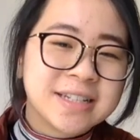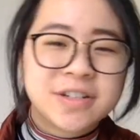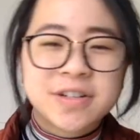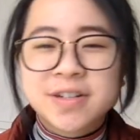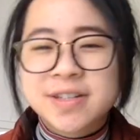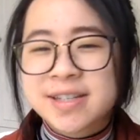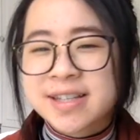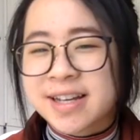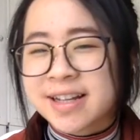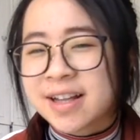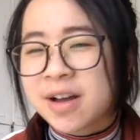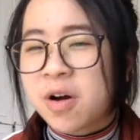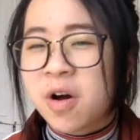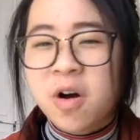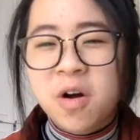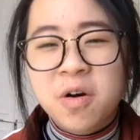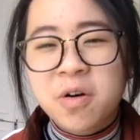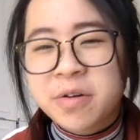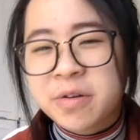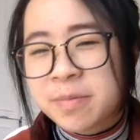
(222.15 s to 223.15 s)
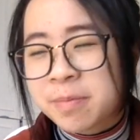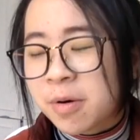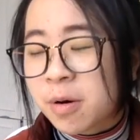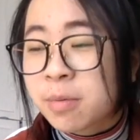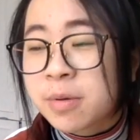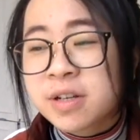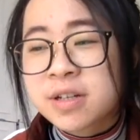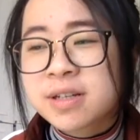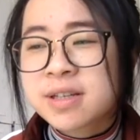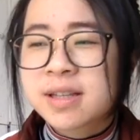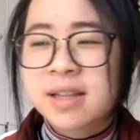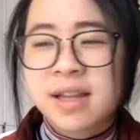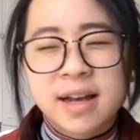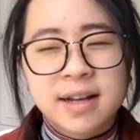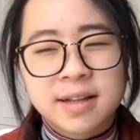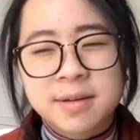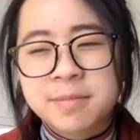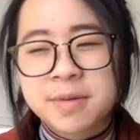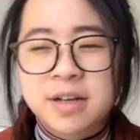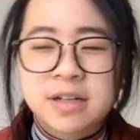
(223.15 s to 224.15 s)
They just think that, oh, you probably just
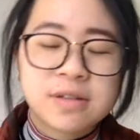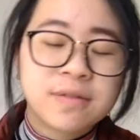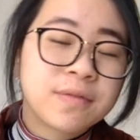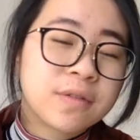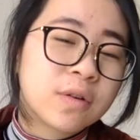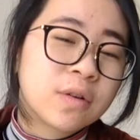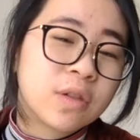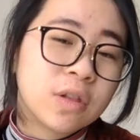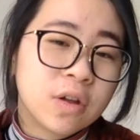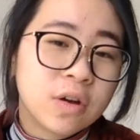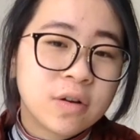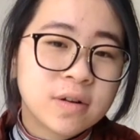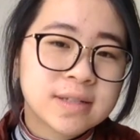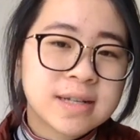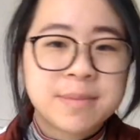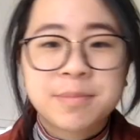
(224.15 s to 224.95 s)
like them because of their looks.